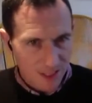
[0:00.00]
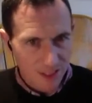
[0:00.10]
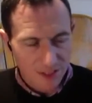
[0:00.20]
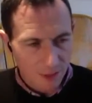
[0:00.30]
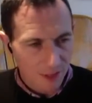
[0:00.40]
in
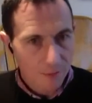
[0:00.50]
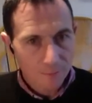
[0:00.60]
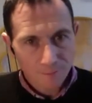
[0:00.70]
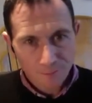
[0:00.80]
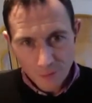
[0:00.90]
mind,
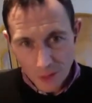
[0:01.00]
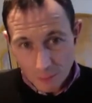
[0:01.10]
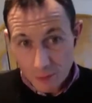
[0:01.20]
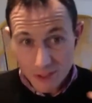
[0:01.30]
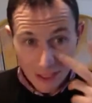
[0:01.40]
and
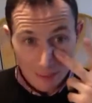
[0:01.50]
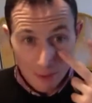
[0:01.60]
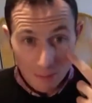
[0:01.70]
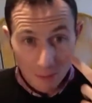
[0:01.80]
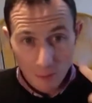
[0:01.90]
presenting
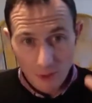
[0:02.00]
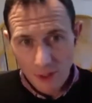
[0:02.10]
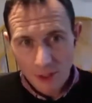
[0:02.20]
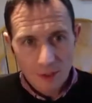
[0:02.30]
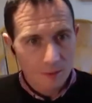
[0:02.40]
people with
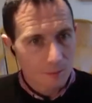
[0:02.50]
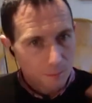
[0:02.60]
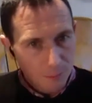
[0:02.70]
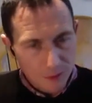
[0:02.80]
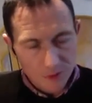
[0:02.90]

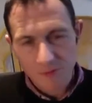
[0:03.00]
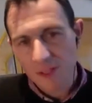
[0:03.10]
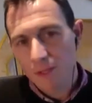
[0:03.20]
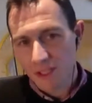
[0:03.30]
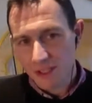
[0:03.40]
beautiful
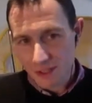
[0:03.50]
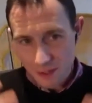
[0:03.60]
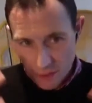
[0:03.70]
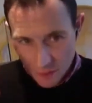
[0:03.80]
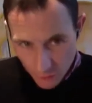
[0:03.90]
images,
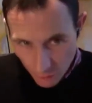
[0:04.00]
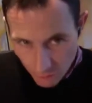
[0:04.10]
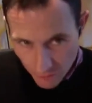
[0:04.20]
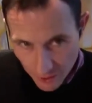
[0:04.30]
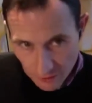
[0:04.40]
thoughtfully
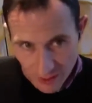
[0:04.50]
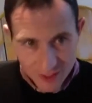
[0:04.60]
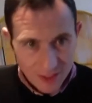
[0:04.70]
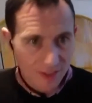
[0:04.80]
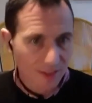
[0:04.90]

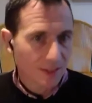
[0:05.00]
curated,